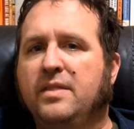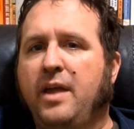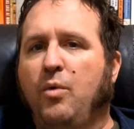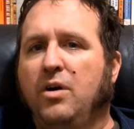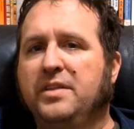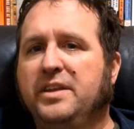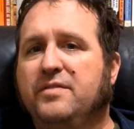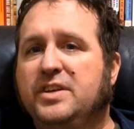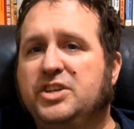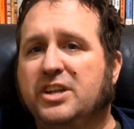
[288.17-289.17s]
They won the
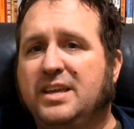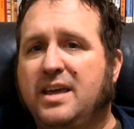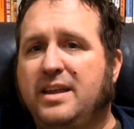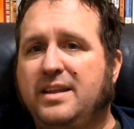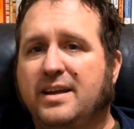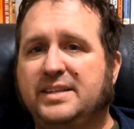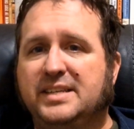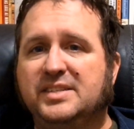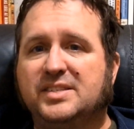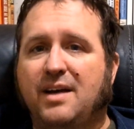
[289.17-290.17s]
division again in
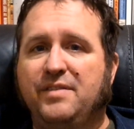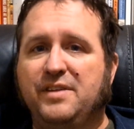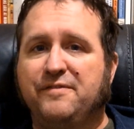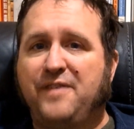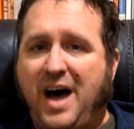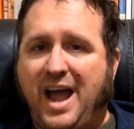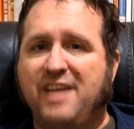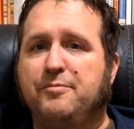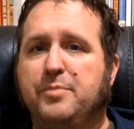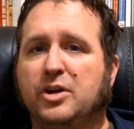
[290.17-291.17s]
1975,